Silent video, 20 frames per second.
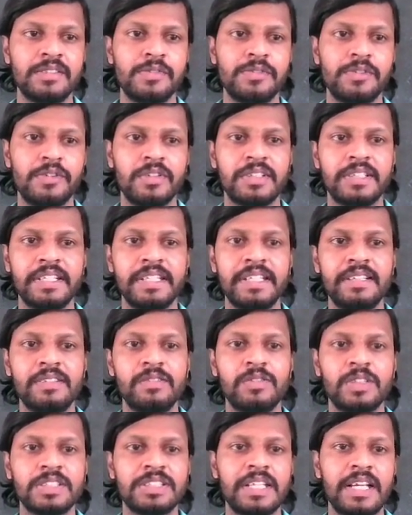for the day
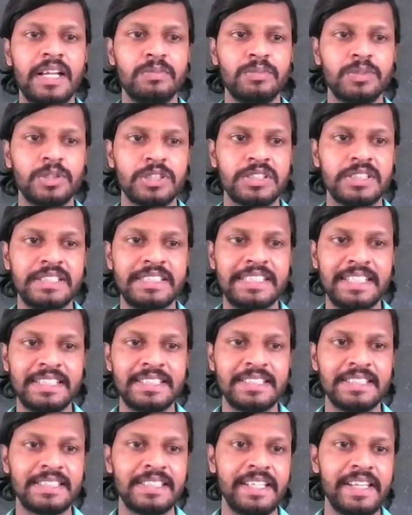was almost
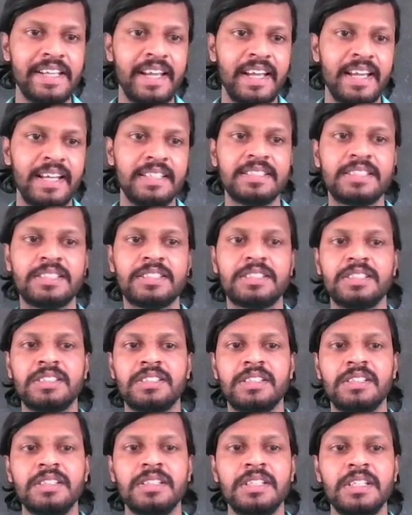done, he asked
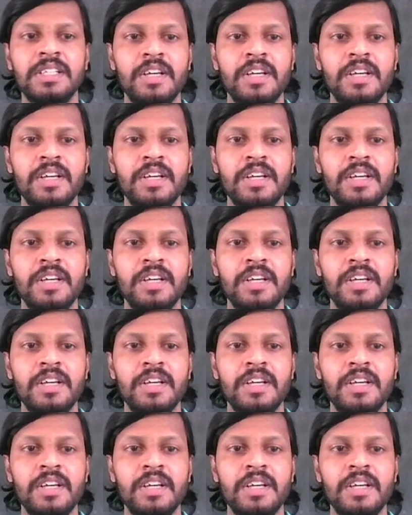her